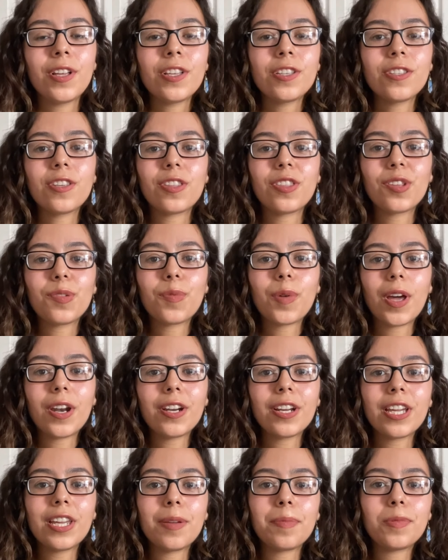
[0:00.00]
so that the water
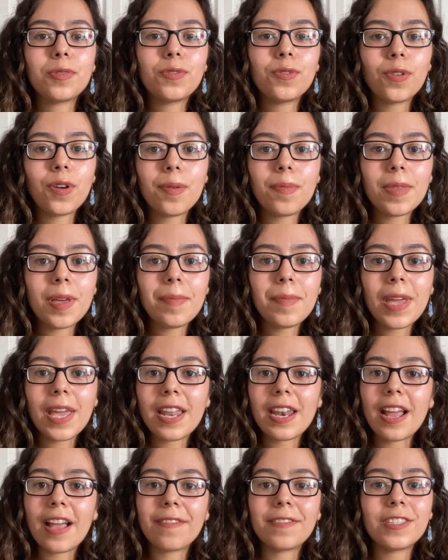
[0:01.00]
can absorb them
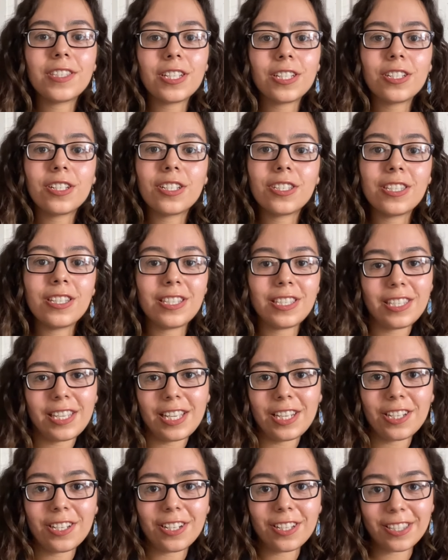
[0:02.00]
and have such a
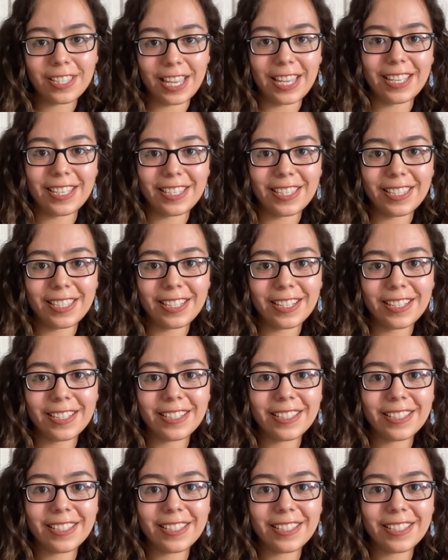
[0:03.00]
sensational taste.